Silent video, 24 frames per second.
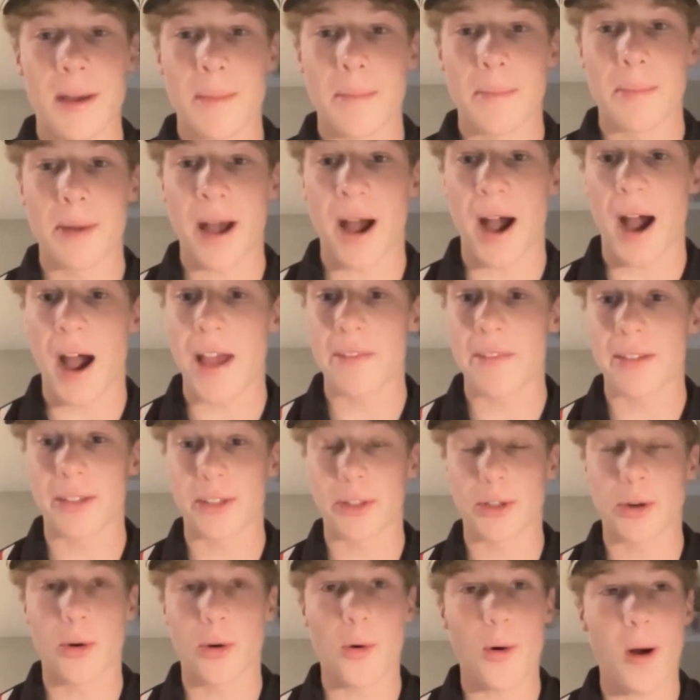But I
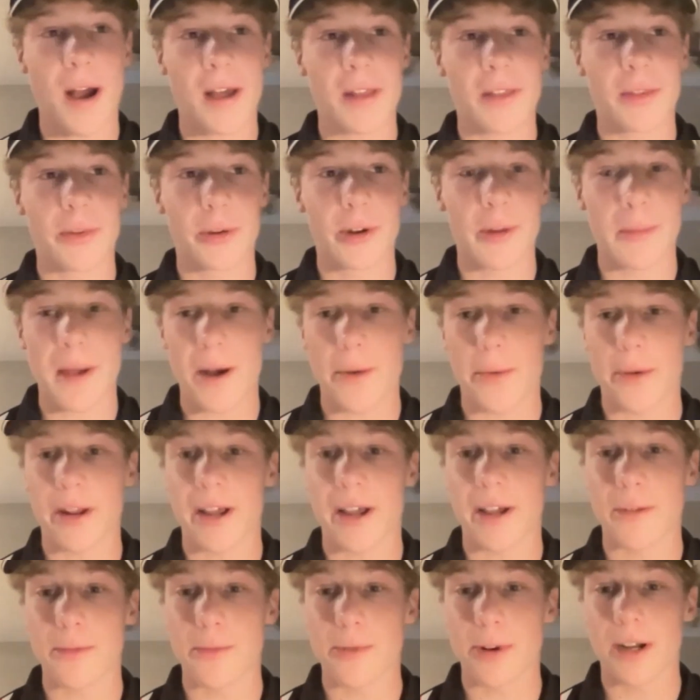haven't quite thought about
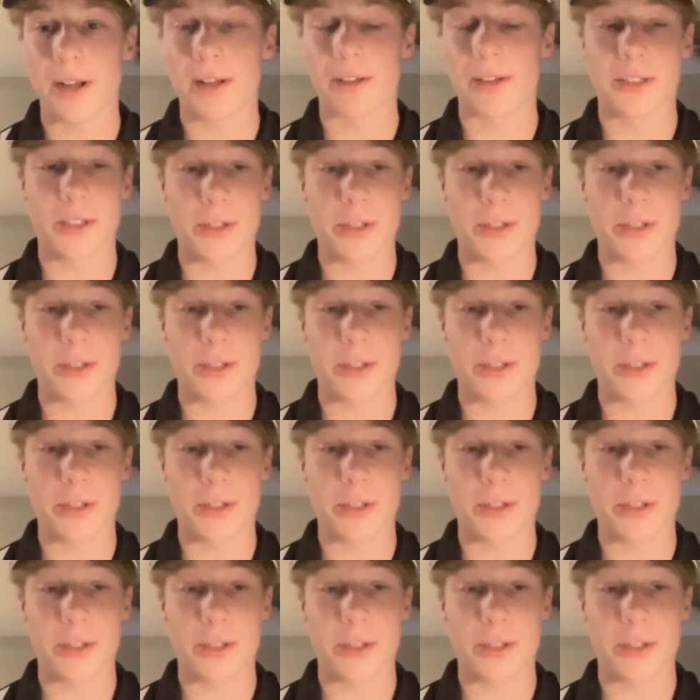what I'll